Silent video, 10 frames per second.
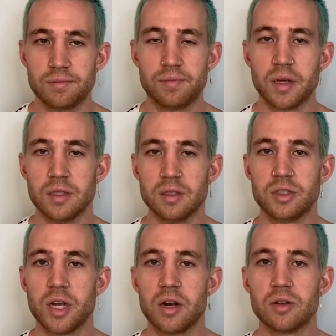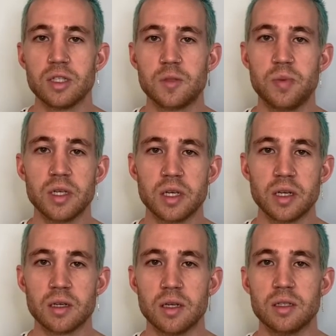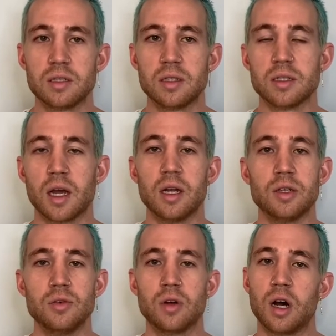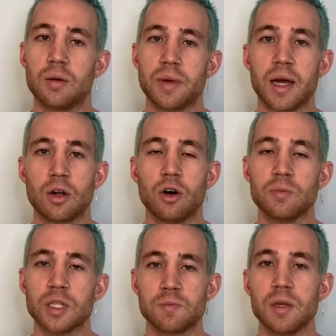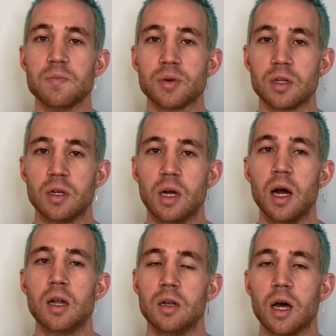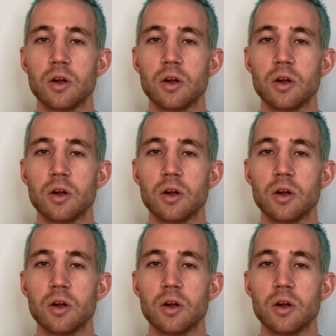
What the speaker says: but generally speaking, it is designed to combat homeless people. Not